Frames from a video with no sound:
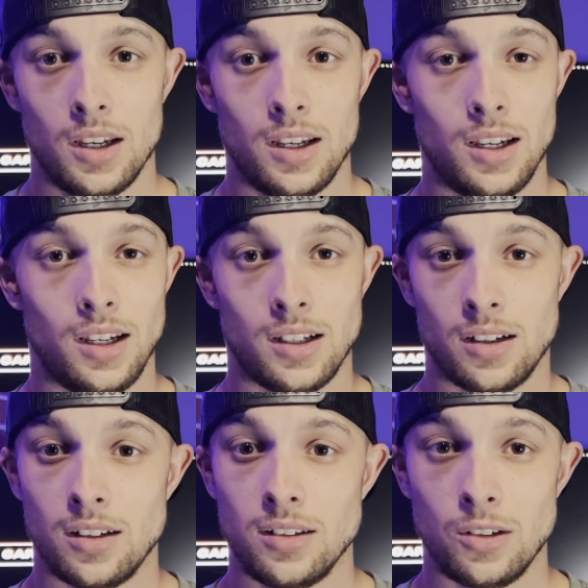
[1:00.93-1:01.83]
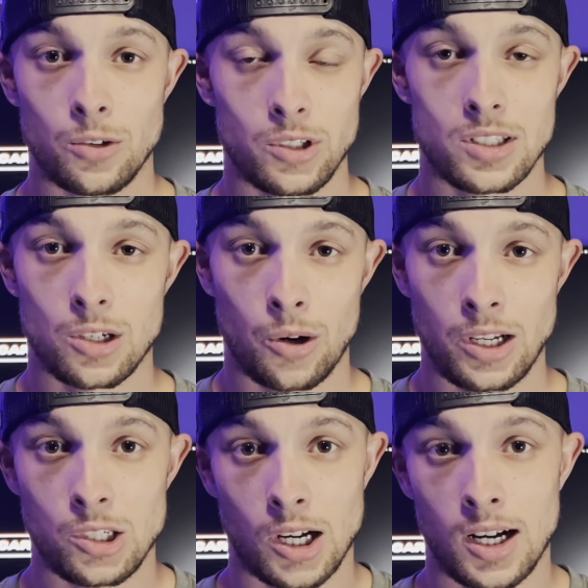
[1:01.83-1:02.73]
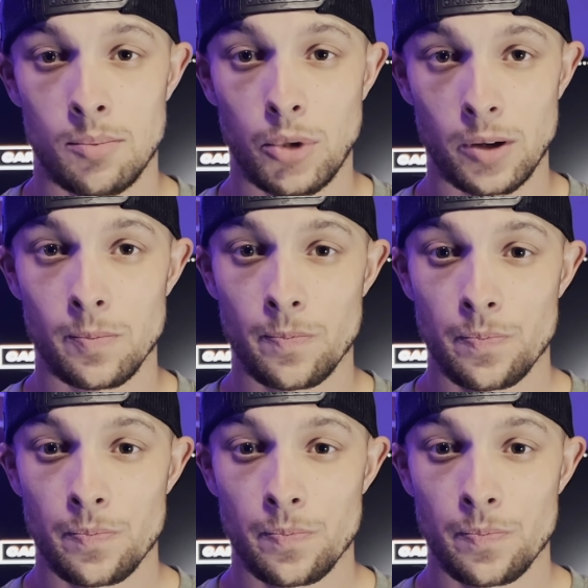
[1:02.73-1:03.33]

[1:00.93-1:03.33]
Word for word: and you know, it does a great job, but